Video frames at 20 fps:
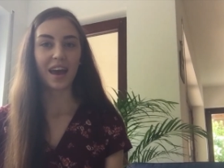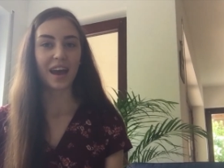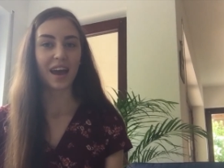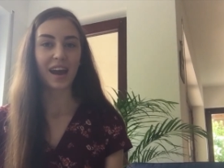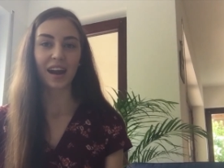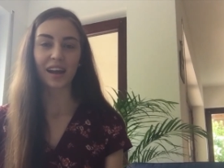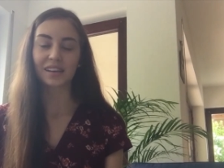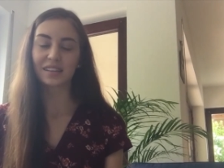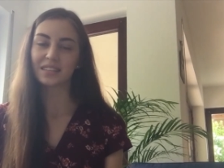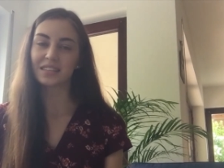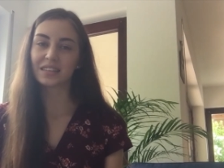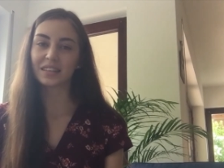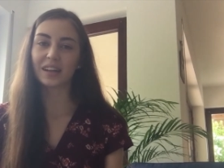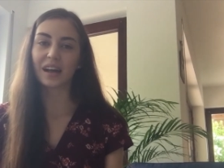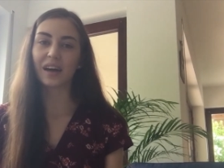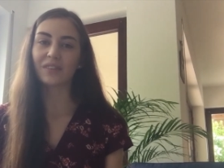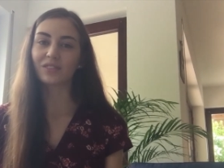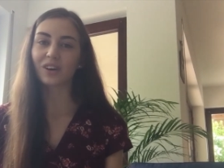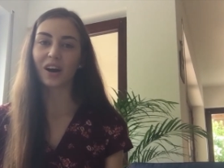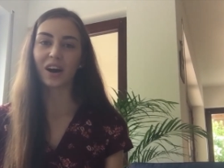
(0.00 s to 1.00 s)
and I still
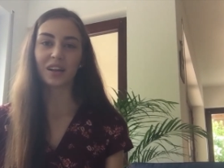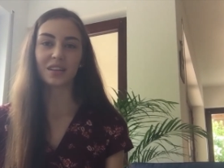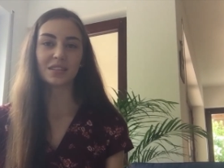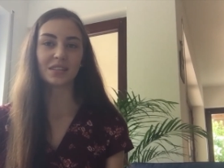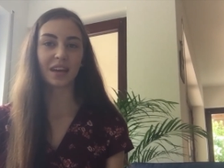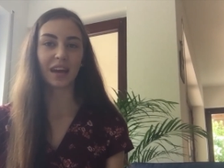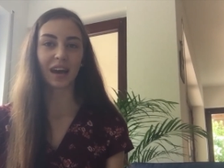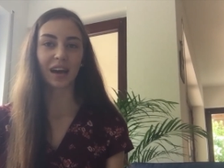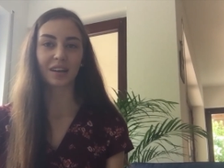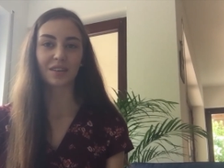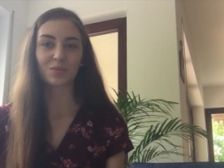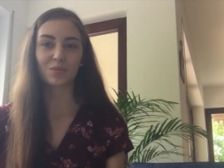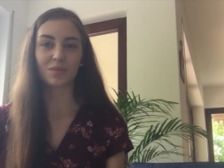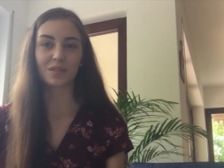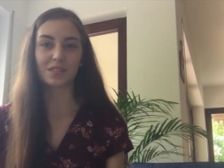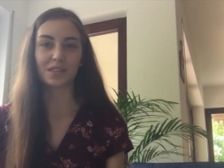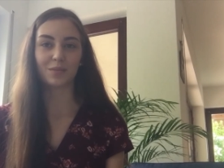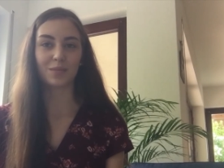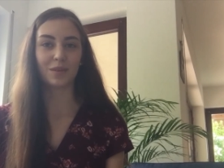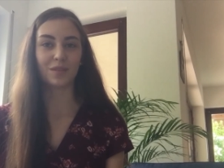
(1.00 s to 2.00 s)
have contact with
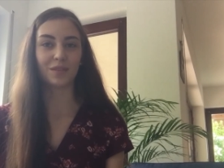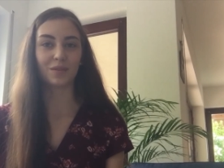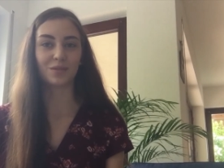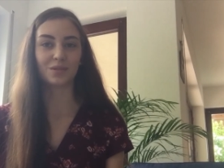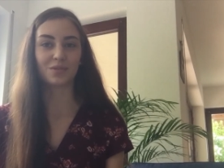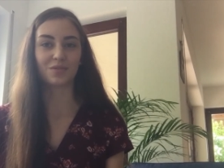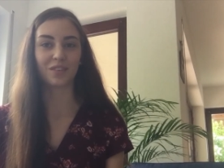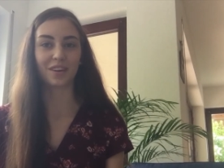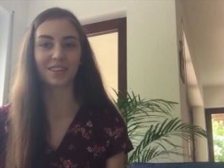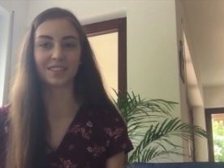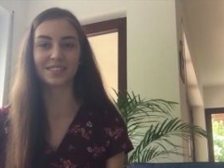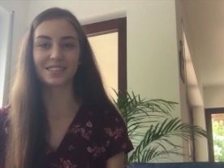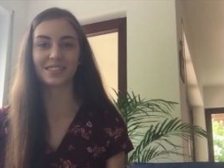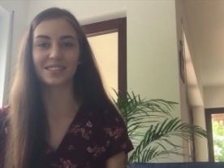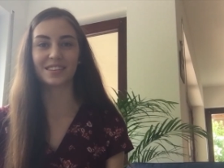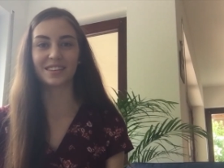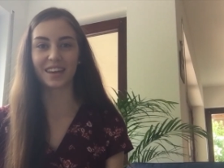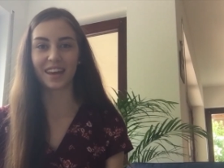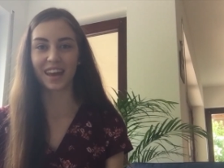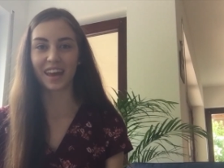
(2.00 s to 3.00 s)
some of those friends
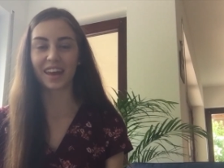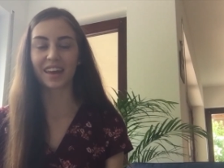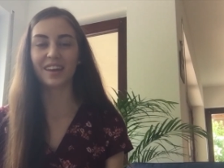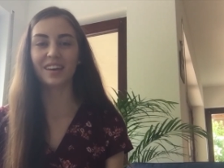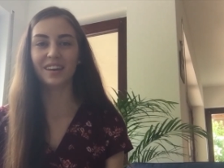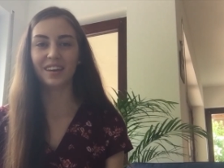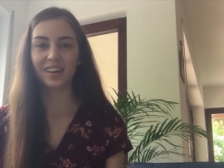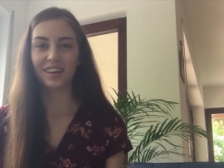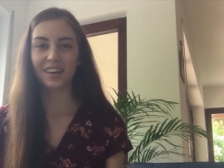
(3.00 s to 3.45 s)
today.